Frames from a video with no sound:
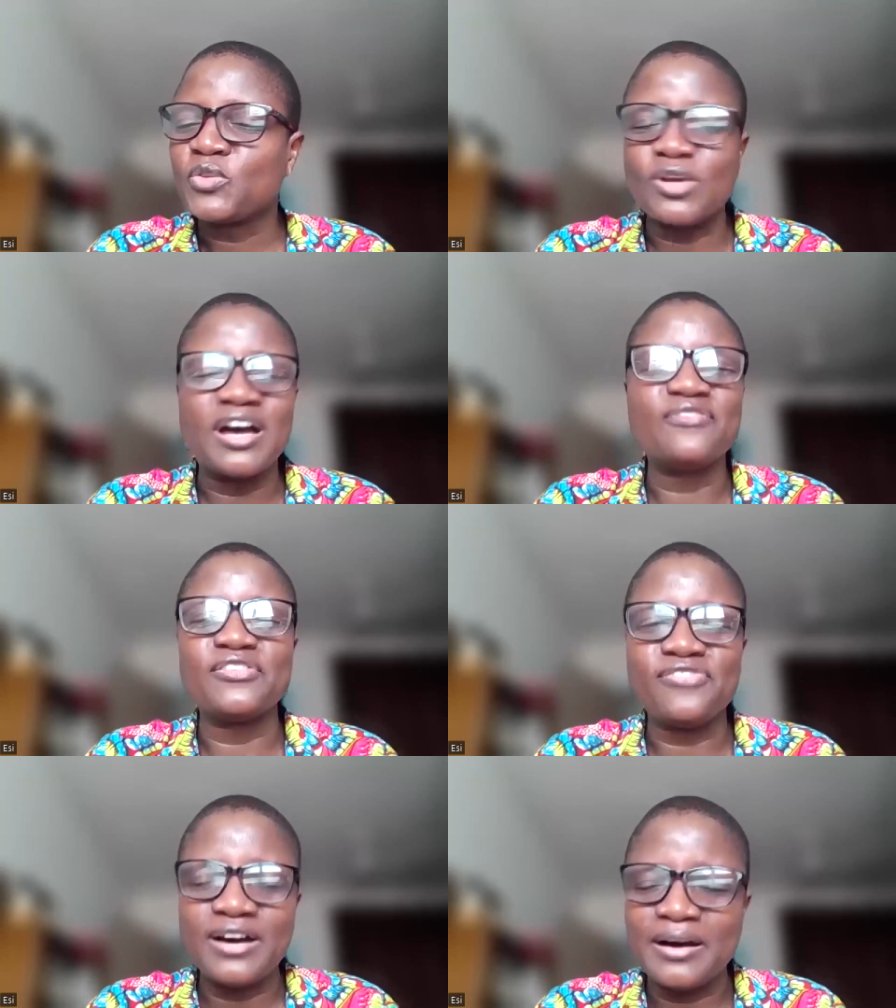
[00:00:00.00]
You have a
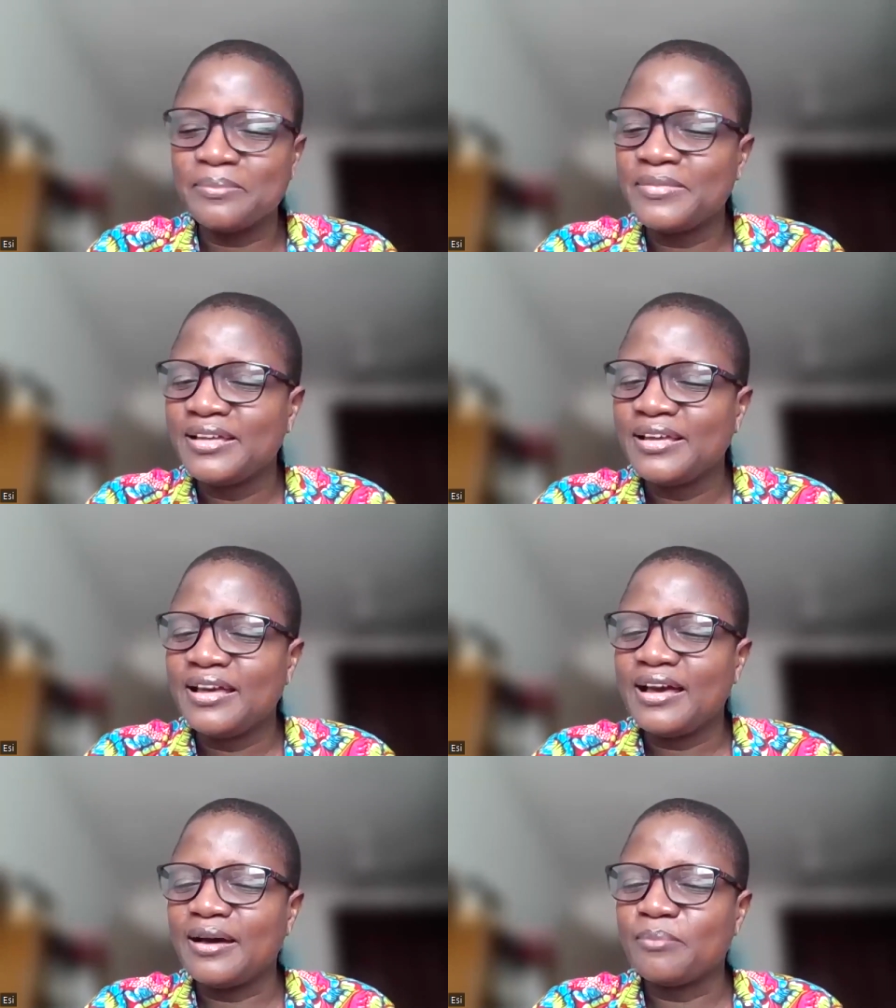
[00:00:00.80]
farm.
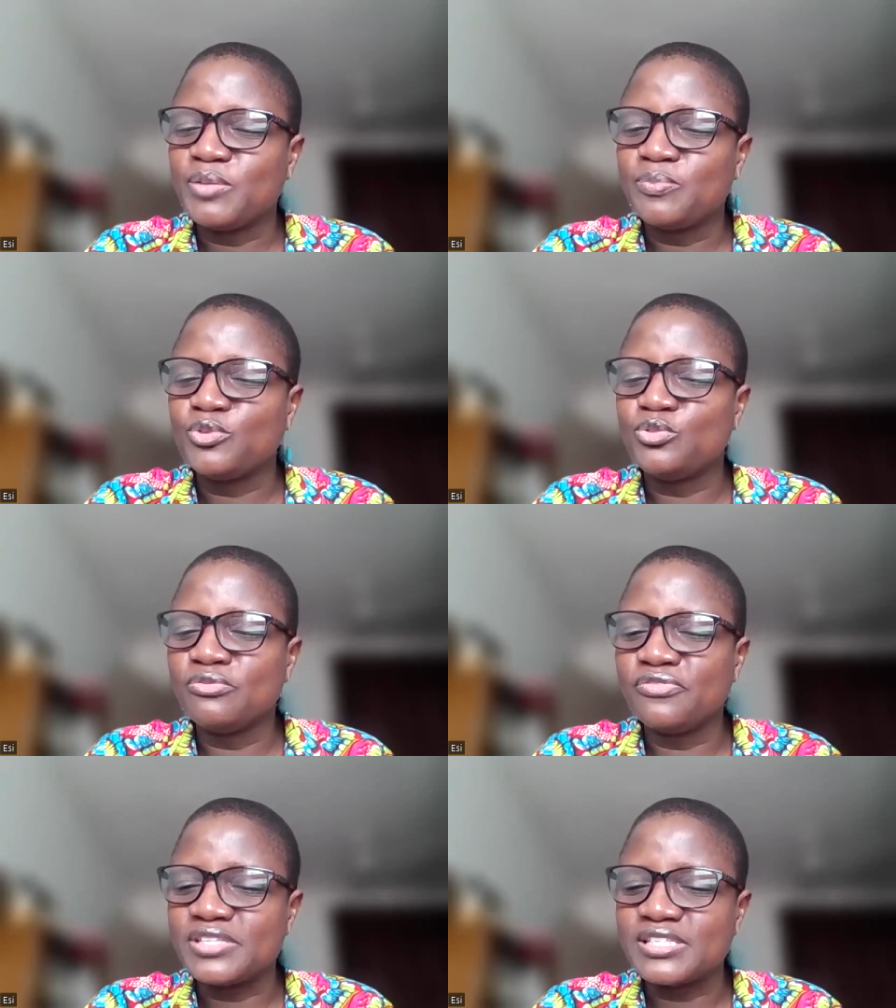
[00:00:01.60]
Um, people
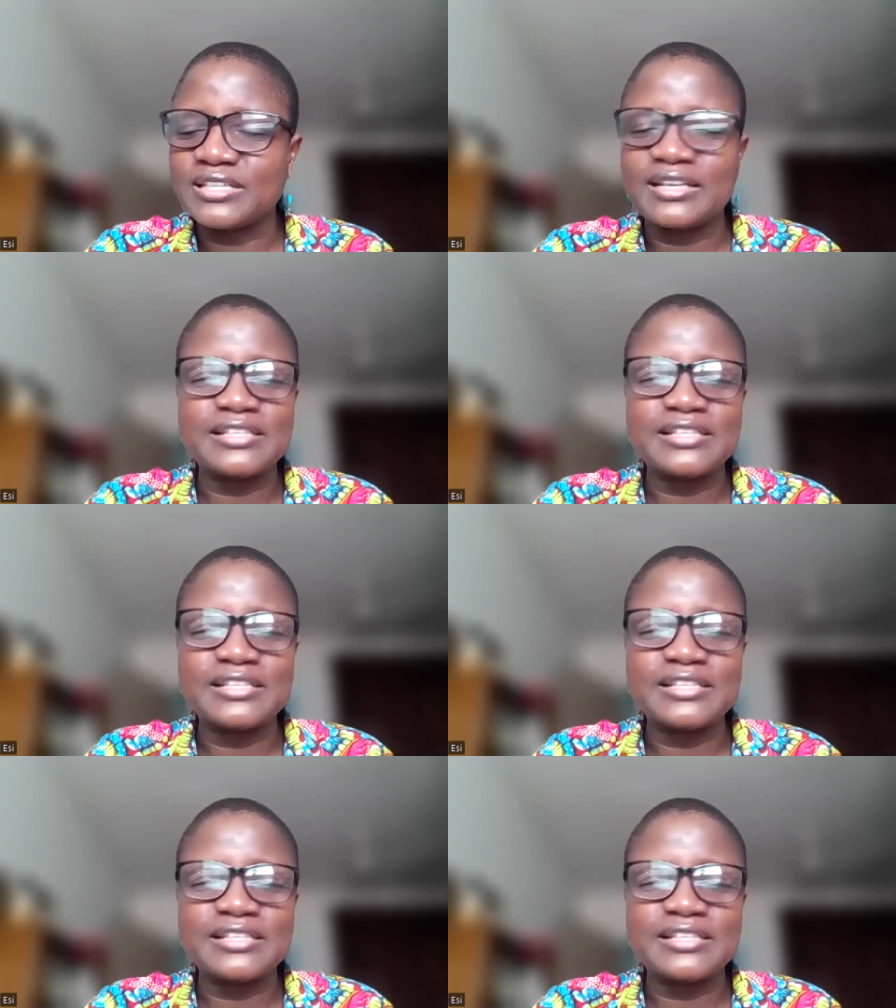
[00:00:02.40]
do visit